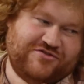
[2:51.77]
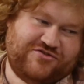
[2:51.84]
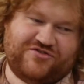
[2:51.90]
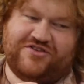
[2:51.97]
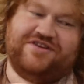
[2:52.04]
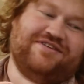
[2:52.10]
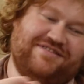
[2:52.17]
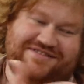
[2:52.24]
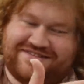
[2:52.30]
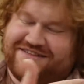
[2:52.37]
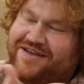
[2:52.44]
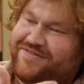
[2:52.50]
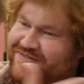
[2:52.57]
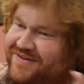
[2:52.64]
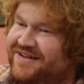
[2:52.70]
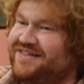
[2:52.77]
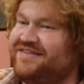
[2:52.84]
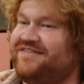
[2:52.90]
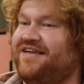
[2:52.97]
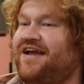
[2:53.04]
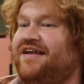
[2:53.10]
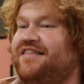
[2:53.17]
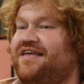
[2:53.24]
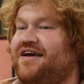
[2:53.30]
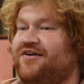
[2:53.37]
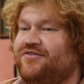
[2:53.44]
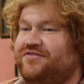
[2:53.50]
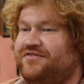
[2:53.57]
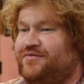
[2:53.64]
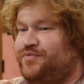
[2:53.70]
drill stuff into the side of the house